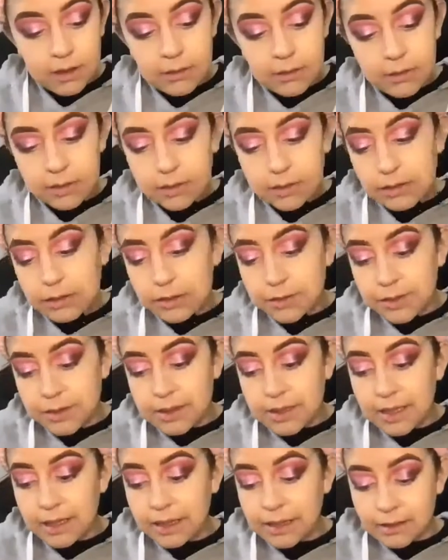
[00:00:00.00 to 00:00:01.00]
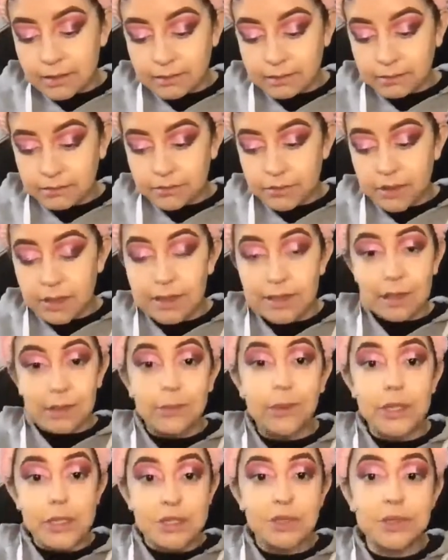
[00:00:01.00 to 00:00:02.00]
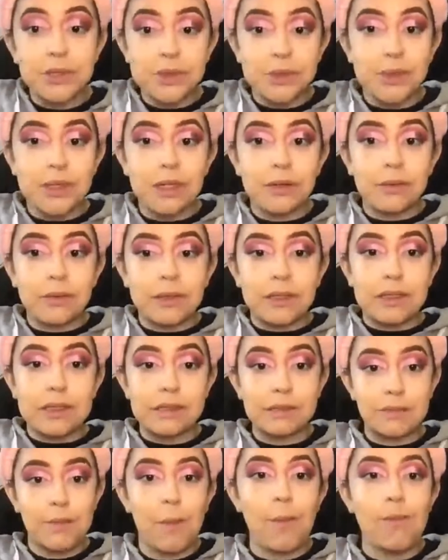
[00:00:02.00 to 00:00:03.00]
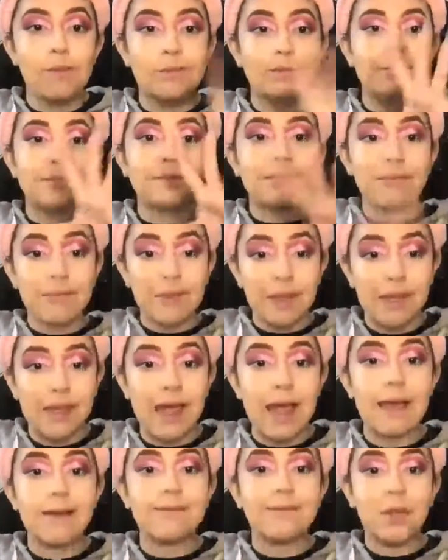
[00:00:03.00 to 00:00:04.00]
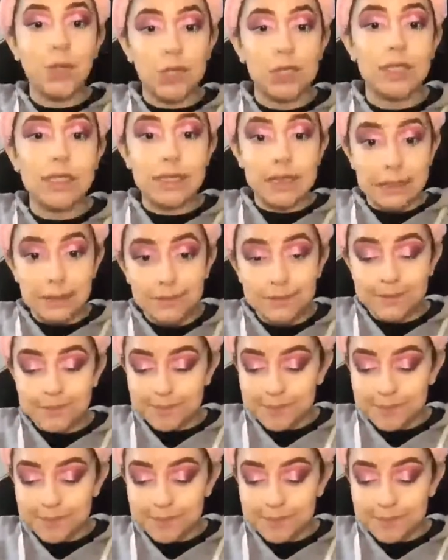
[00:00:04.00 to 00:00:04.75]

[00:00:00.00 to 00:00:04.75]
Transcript: This was like one of the originals when it was Kat Von D.